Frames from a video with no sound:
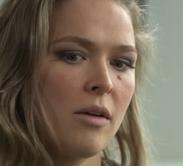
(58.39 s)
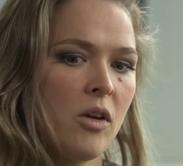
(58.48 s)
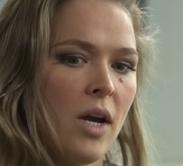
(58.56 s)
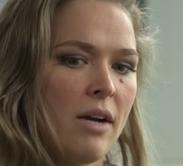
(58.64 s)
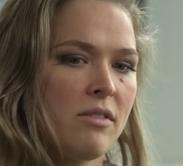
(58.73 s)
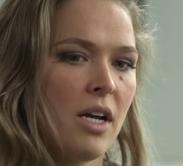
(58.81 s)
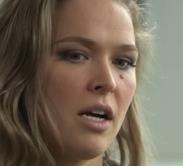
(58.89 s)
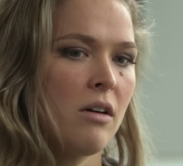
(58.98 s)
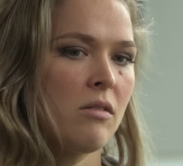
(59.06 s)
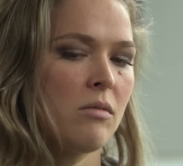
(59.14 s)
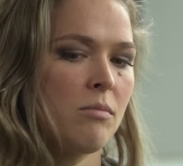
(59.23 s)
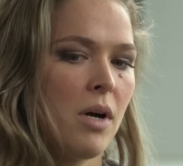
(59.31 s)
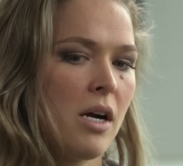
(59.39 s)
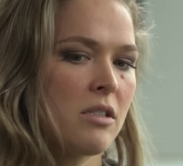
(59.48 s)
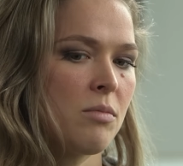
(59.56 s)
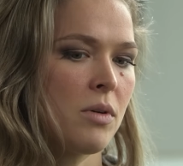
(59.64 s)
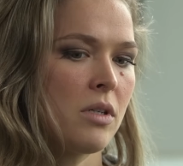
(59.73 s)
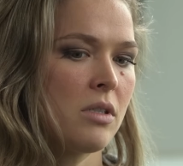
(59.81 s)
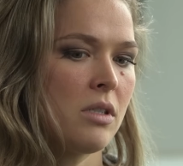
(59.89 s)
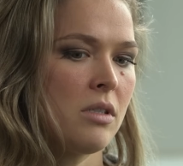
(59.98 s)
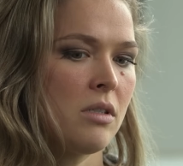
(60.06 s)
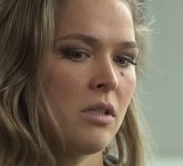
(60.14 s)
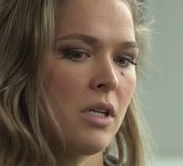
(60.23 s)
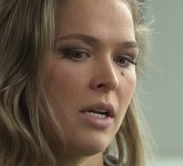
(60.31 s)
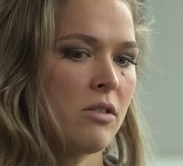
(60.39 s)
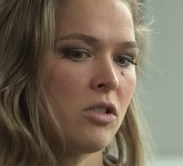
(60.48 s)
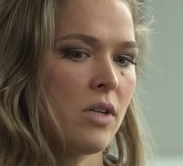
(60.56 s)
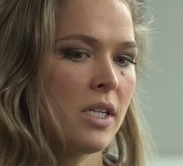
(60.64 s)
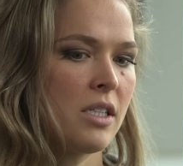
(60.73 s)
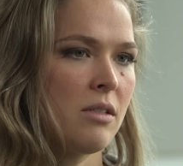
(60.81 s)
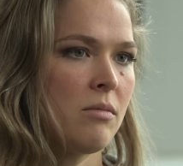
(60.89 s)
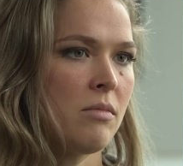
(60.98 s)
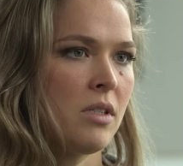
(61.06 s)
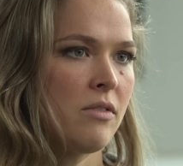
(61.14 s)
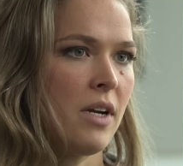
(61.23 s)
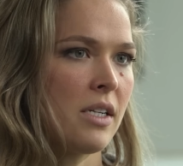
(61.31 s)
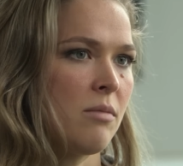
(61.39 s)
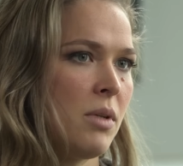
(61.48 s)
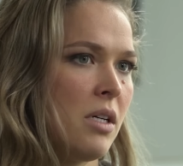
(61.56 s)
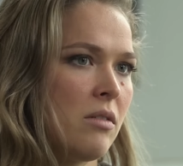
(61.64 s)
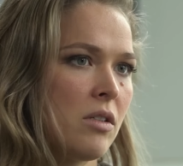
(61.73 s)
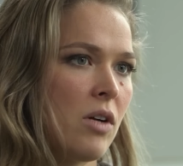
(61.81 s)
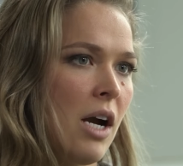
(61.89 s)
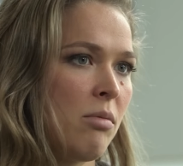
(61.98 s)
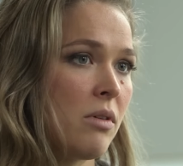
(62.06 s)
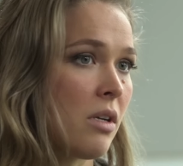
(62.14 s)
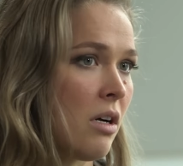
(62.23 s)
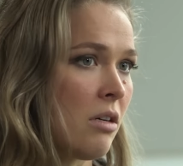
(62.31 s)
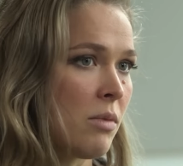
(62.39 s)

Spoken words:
you have to outbox a person and outstrike them, in fact, to be able to grapple at all,